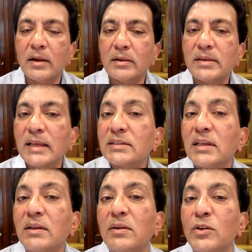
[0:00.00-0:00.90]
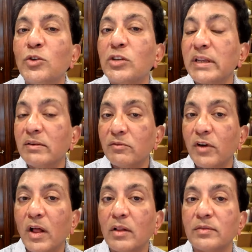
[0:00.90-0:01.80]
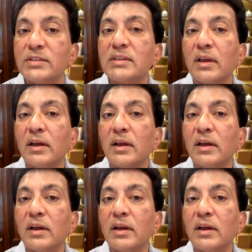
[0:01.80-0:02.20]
Testing usually involves